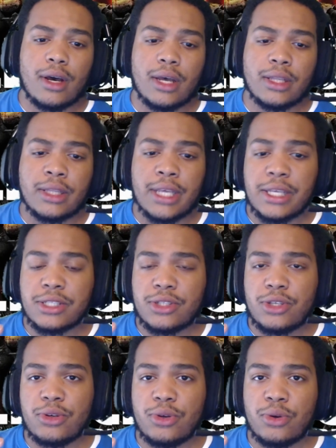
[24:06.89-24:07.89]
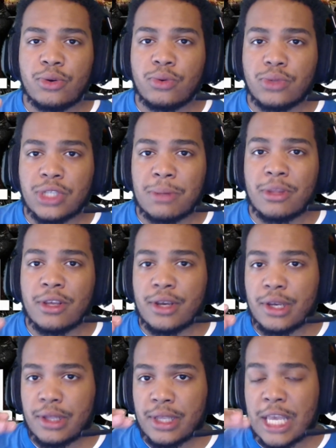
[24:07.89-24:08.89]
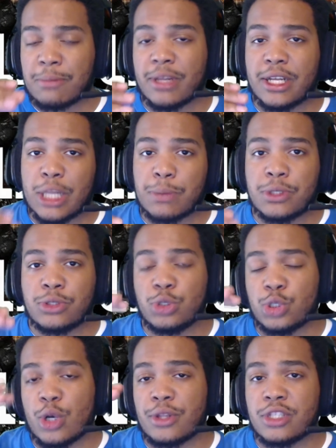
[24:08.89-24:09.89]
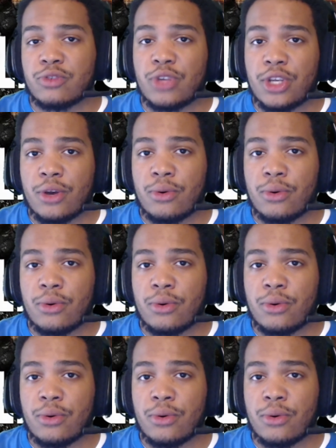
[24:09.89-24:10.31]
links to some of the gameplay clips that you saw in this video